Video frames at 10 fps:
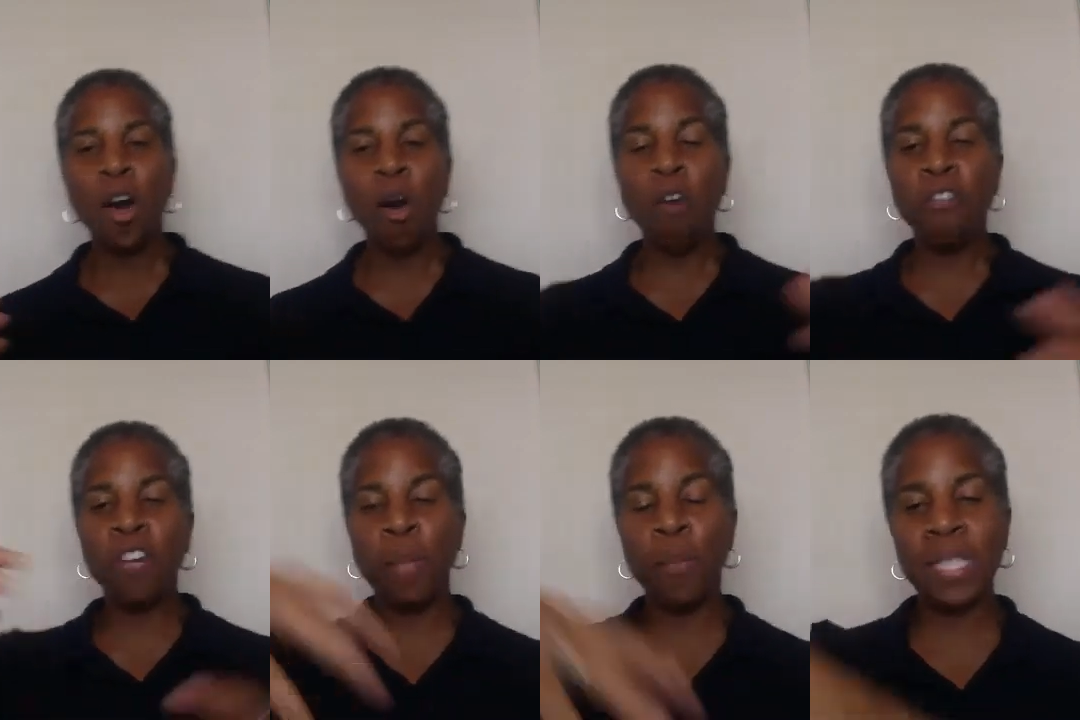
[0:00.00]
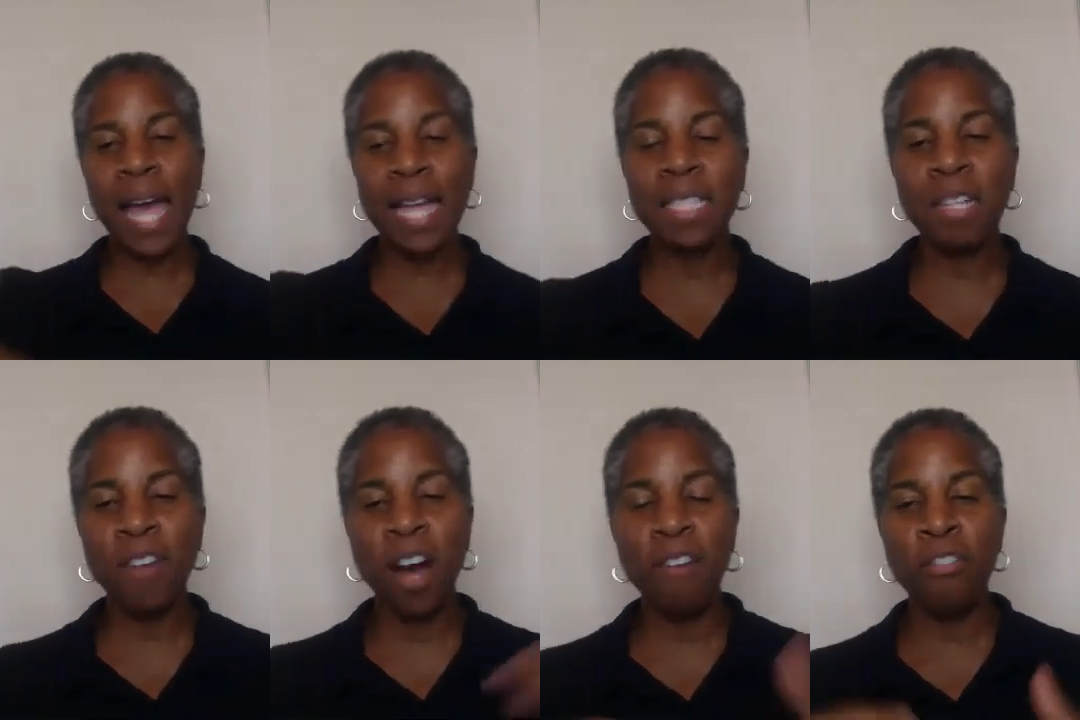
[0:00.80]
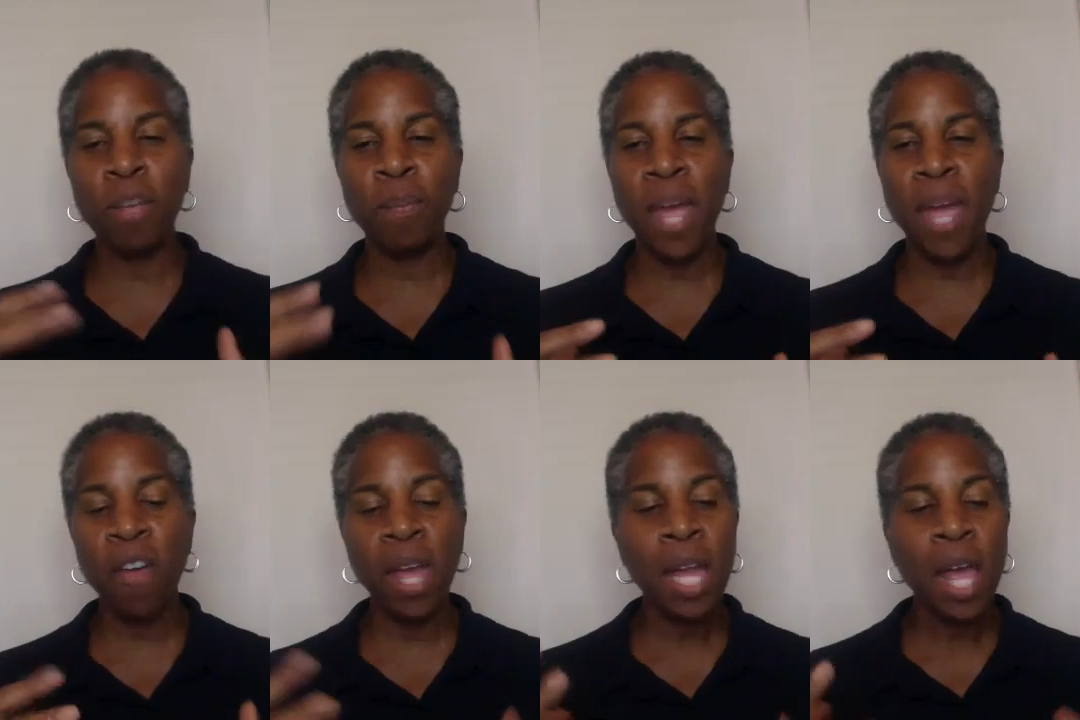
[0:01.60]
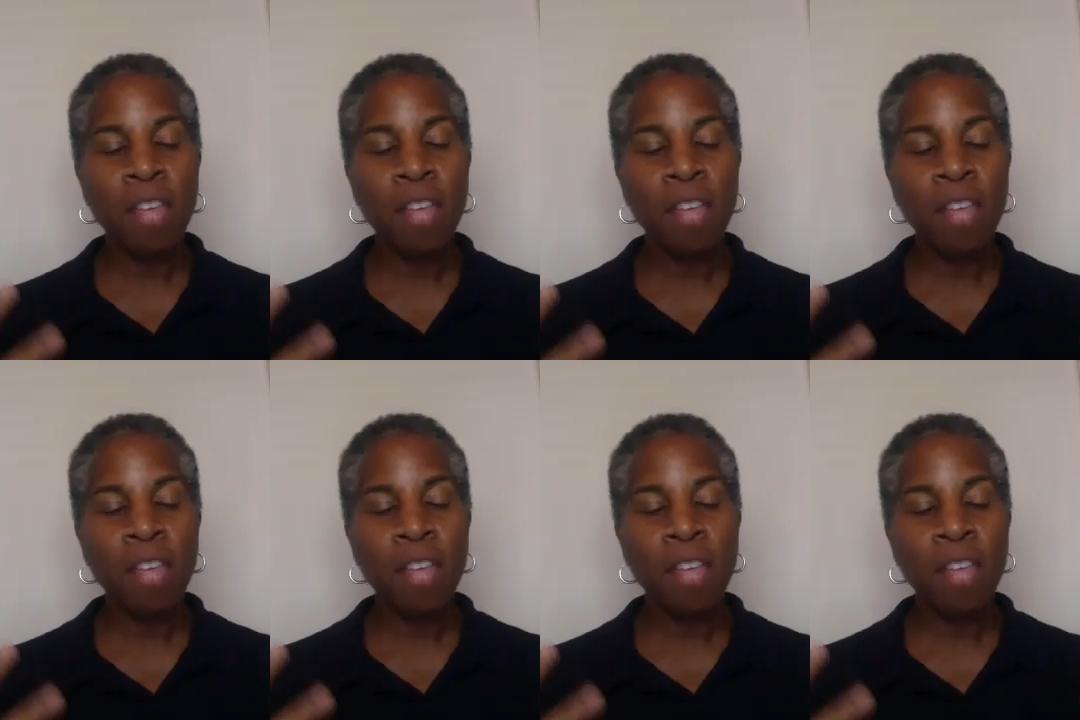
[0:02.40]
overly protective, hovering parent.